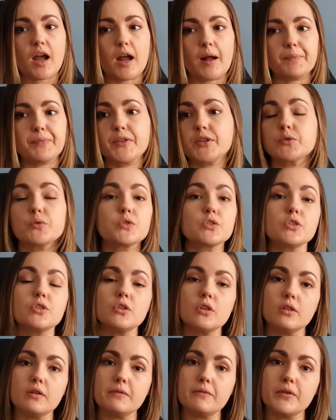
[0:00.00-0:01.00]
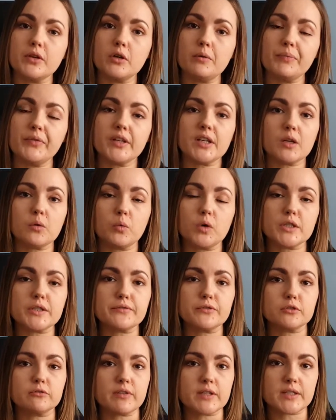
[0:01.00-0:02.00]
This was another film that I watched
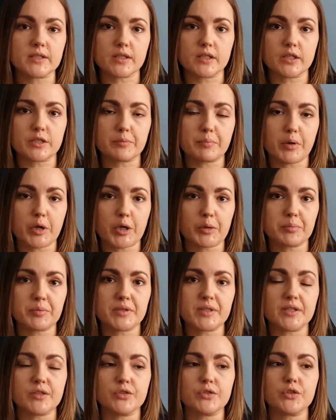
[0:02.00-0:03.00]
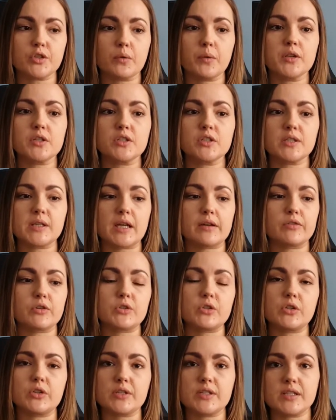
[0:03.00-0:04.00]
for research purposes, so it does have its
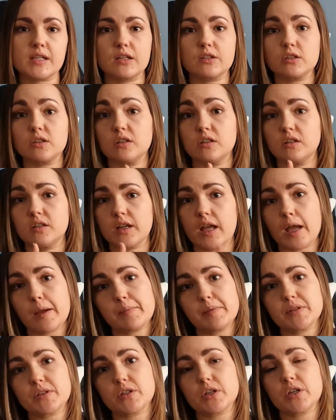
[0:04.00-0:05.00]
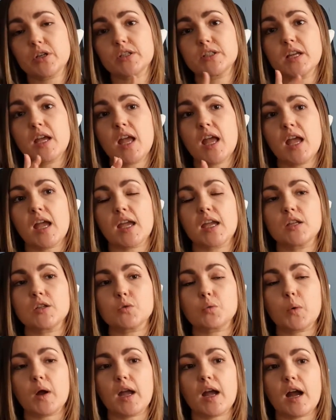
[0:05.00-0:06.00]
own standalone episode. It's
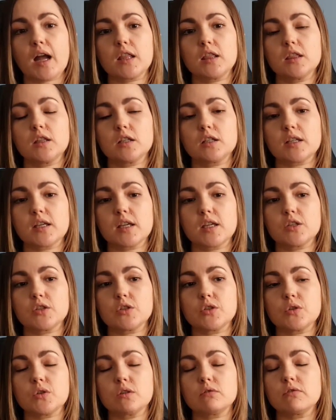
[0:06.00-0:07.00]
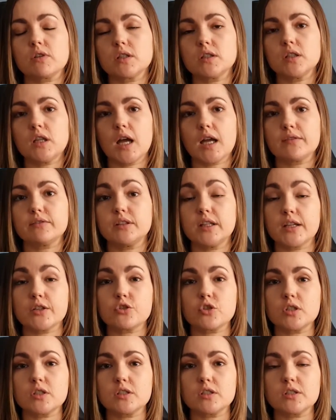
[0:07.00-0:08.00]
where I look into the real life
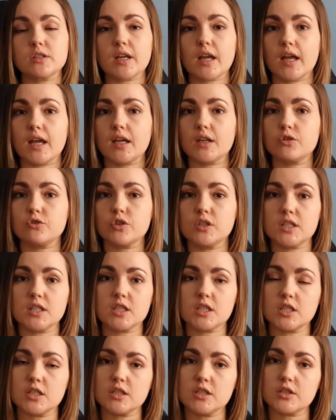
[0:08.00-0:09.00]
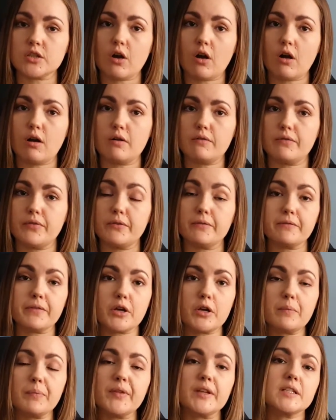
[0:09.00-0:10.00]
legends and traditions of the
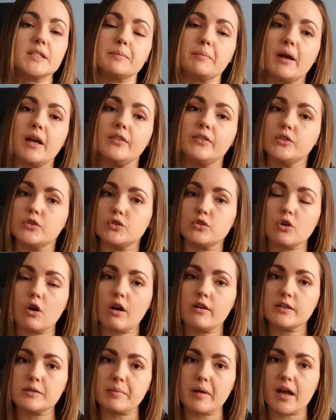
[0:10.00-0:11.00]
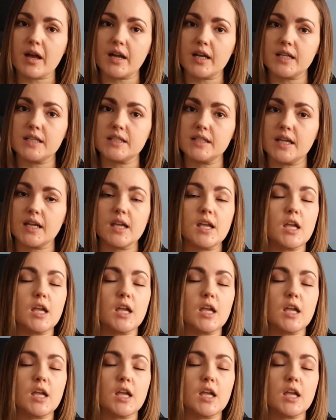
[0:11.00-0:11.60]
film that inspired the stories behind it.